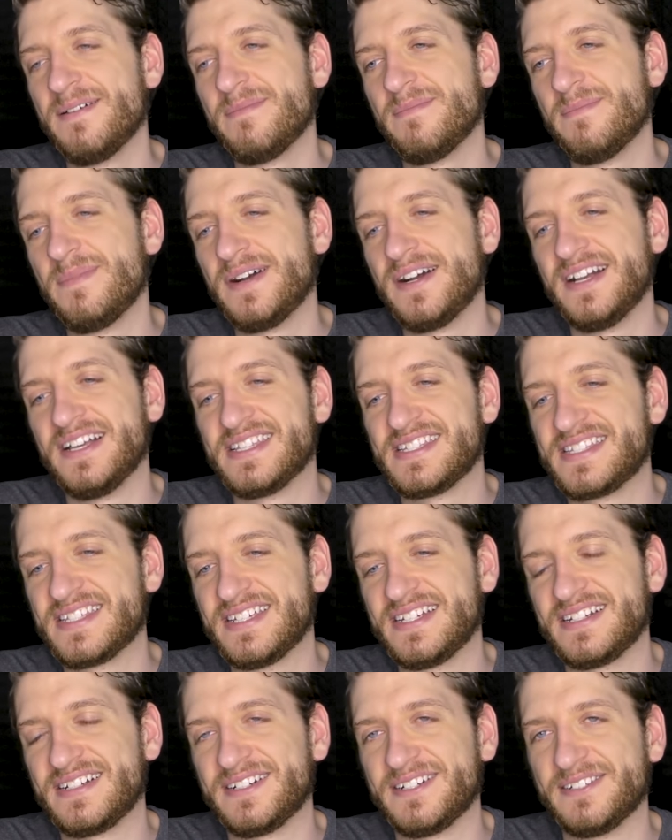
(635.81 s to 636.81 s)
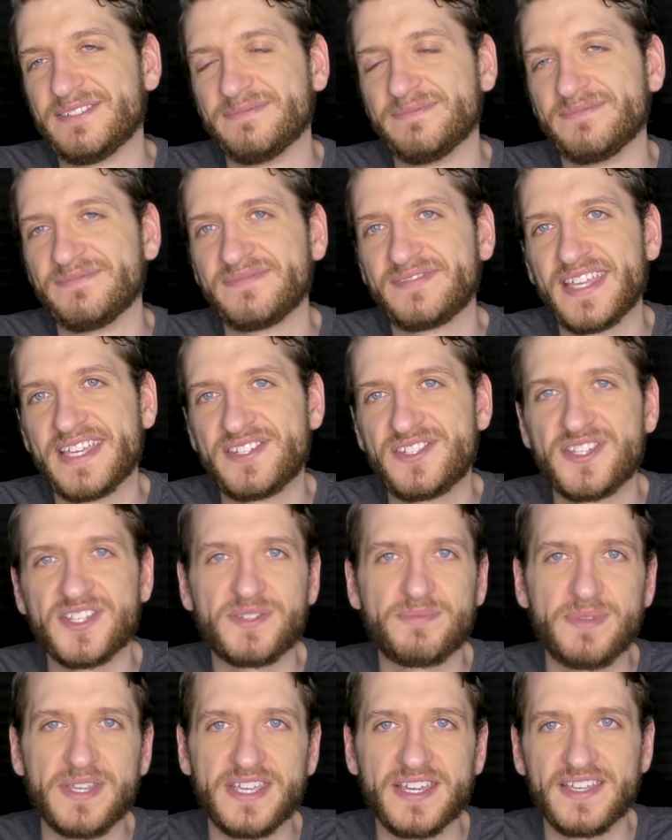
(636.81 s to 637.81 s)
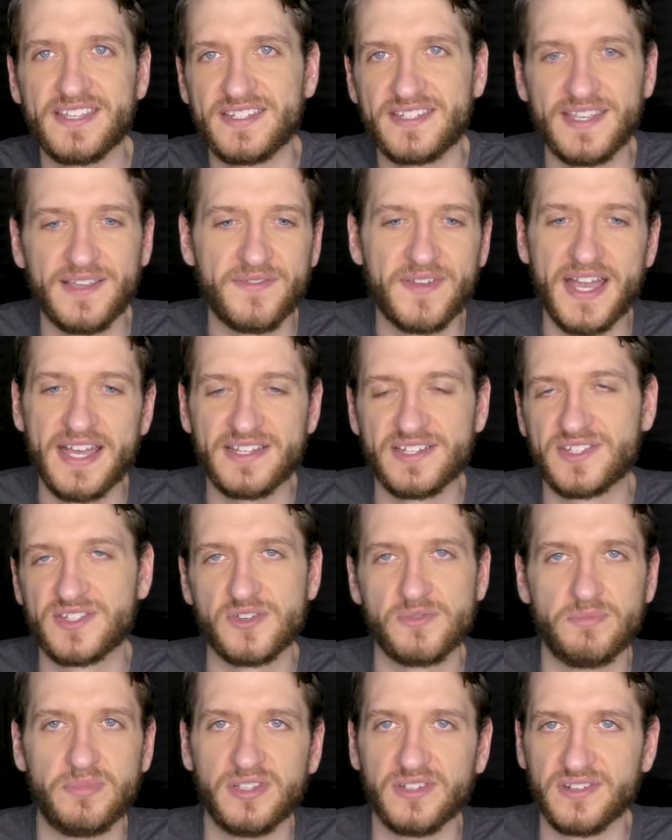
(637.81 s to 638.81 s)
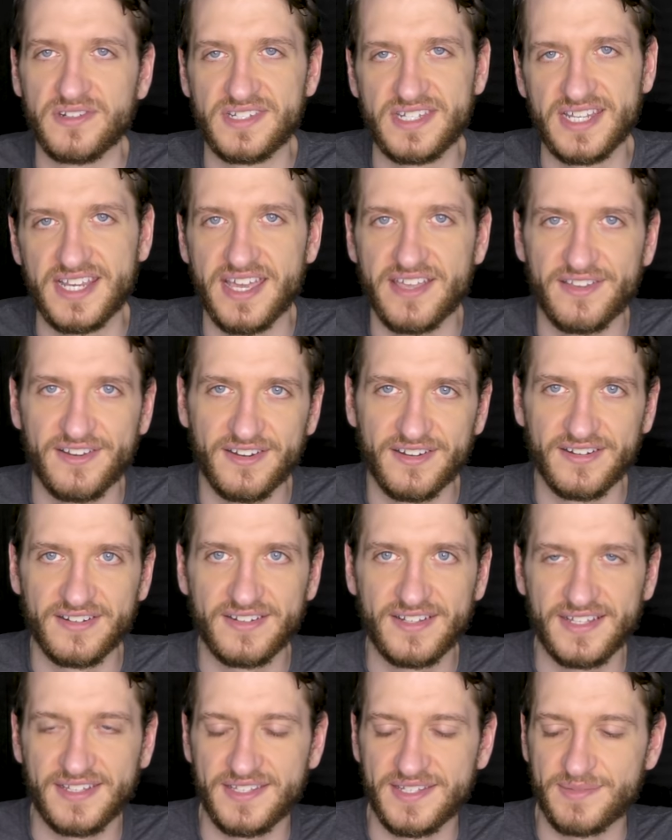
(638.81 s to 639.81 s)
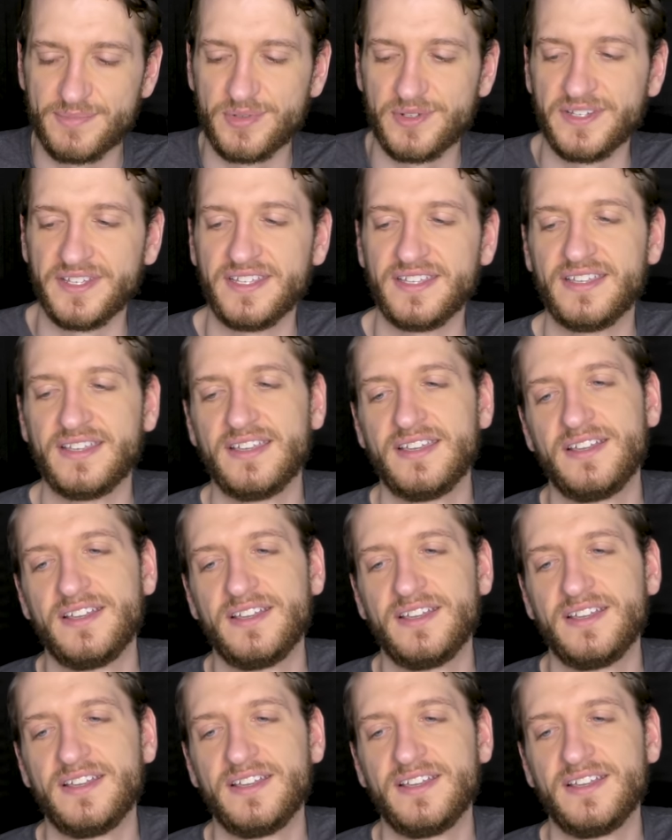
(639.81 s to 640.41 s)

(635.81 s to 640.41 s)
but um, that's just because they've gotten so blurred together at this point.